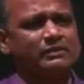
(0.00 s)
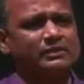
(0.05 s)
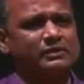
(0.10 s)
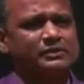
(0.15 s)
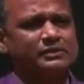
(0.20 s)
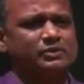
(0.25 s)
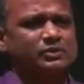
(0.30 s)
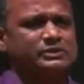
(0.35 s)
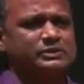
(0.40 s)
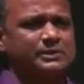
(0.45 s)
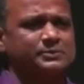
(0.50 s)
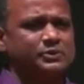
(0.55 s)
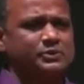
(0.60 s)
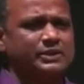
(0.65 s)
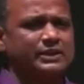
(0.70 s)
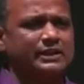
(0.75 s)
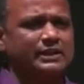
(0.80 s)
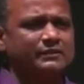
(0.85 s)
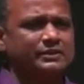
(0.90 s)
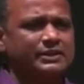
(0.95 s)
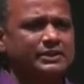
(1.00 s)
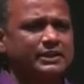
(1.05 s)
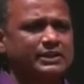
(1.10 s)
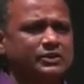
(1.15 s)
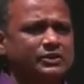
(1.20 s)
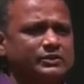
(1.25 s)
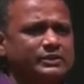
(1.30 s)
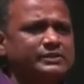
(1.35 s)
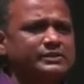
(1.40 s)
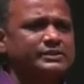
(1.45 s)
So substituting everything
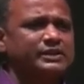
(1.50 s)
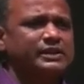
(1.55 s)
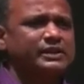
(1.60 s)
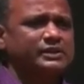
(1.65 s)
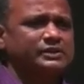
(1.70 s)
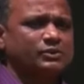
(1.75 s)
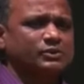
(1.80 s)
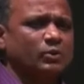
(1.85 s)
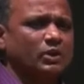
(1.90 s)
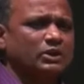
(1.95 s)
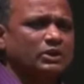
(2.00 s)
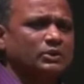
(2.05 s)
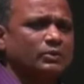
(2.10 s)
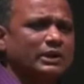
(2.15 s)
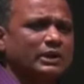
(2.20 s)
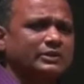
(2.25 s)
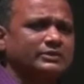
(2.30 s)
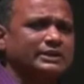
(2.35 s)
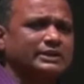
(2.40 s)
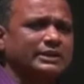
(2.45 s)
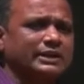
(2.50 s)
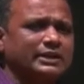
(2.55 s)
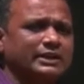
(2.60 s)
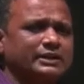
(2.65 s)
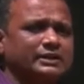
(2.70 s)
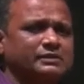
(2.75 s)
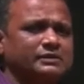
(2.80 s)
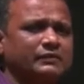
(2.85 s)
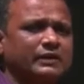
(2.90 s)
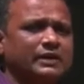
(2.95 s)
into this, so what all the values that I get
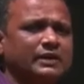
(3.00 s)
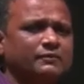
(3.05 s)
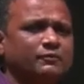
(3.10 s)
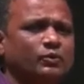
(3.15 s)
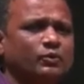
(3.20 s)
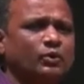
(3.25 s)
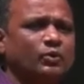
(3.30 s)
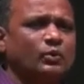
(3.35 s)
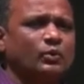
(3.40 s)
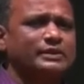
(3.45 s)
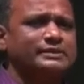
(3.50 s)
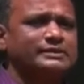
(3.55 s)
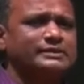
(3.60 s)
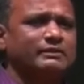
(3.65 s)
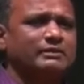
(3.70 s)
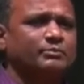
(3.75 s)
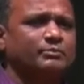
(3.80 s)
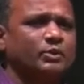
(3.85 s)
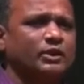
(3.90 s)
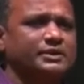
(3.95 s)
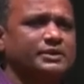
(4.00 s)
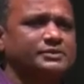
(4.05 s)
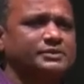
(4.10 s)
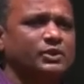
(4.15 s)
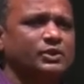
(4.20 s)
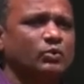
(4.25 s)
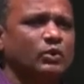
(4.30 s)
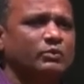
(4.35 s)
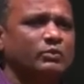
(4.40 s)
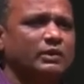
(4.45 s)
is
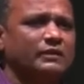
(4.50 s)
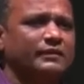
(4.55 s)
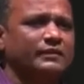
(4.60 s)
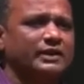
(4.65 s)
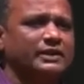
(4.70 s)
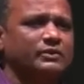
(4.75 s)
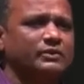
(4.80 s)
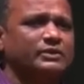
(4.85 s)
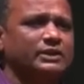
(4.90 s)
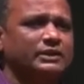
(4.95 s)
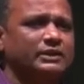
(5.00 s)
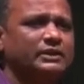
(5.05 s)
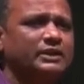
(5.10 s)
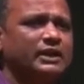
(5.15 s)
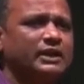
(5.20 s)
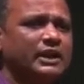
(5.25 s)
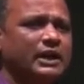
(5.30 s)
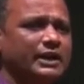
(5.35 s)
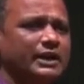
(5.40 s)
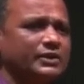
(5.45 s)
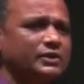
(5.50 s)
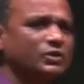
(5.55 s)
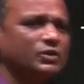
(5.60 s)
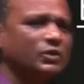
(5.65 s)
5417.0115 Newton, and you know the